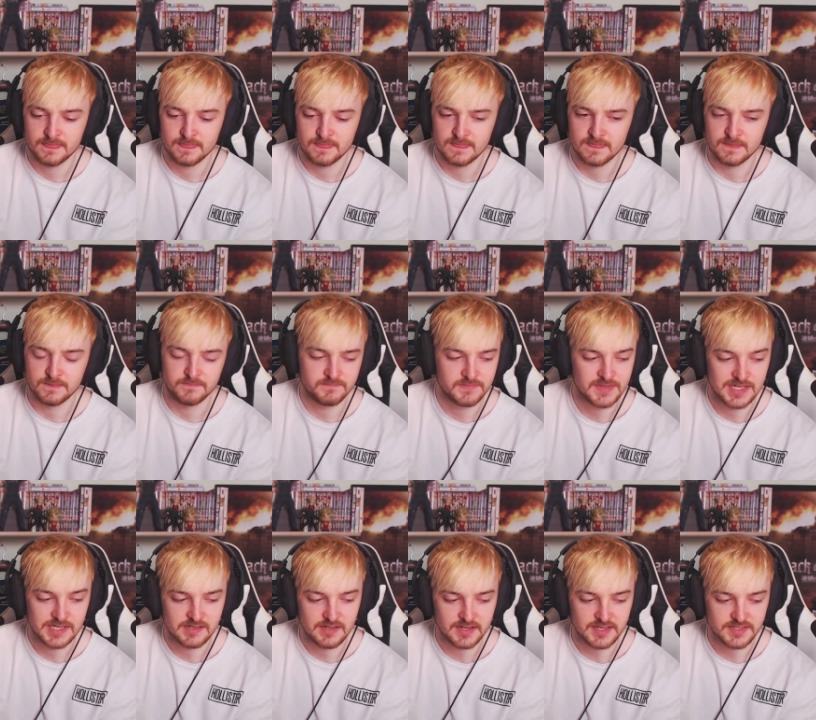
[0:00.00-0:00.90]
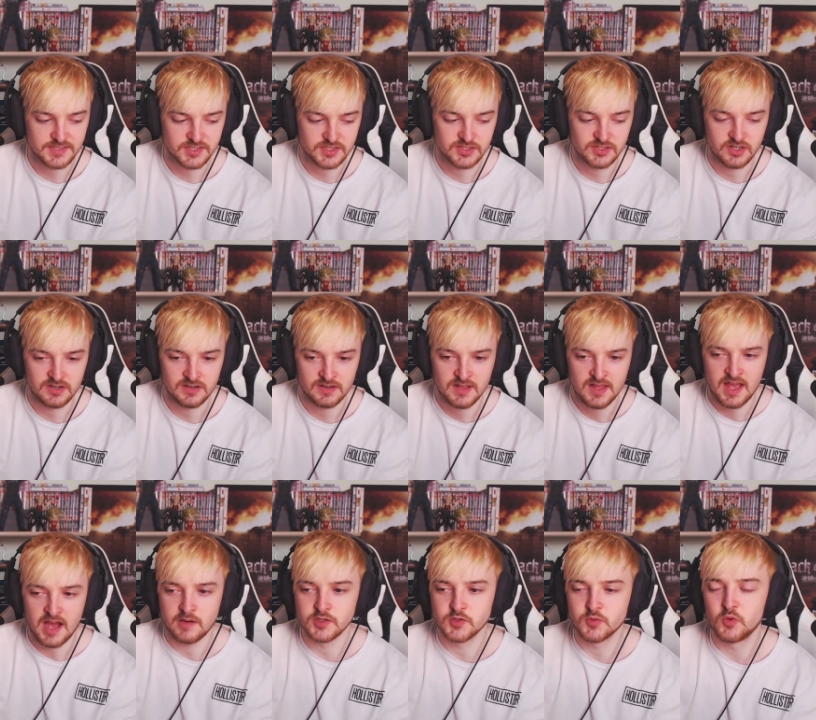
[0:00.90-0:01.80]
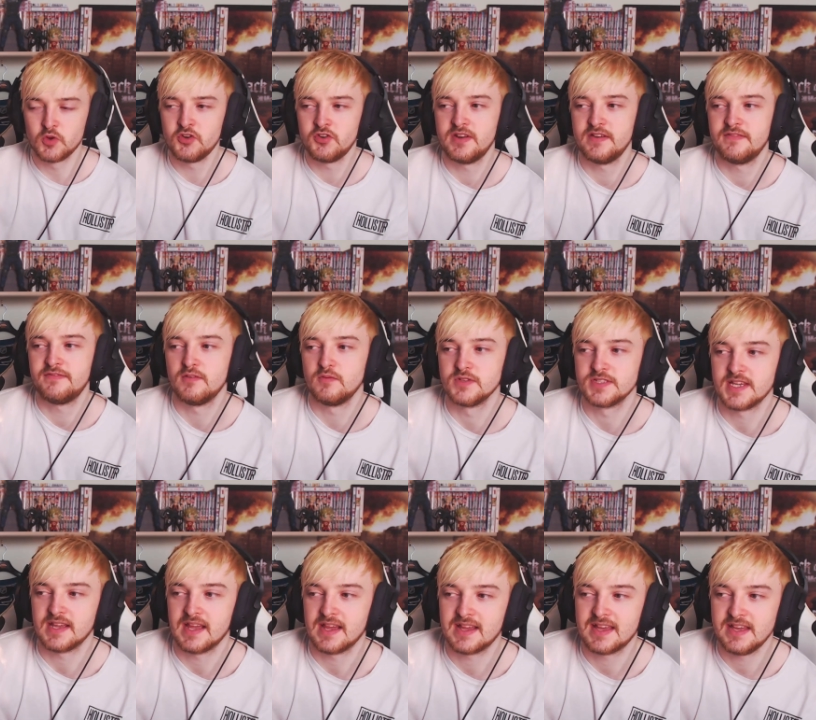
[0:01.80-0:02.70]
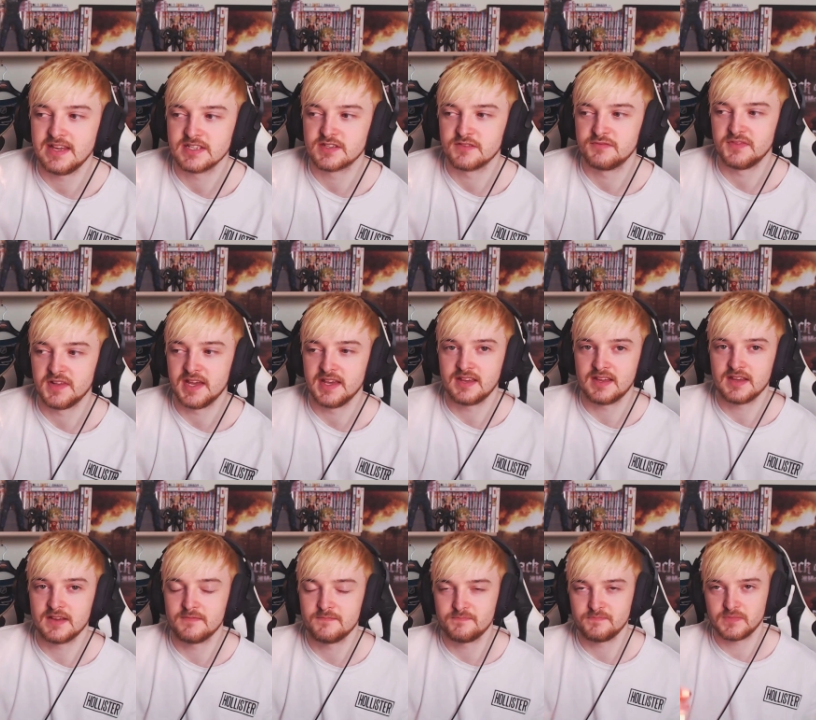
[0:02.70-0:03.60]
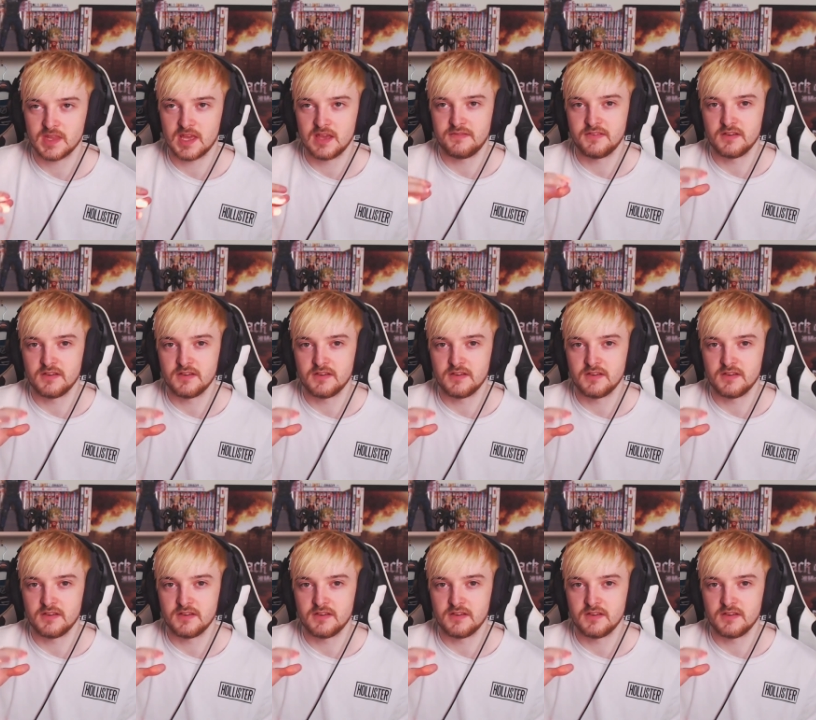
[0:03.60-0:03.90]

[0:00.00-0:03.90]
Mm, no, I guess there's not. I was wondering if it was like a case of like, if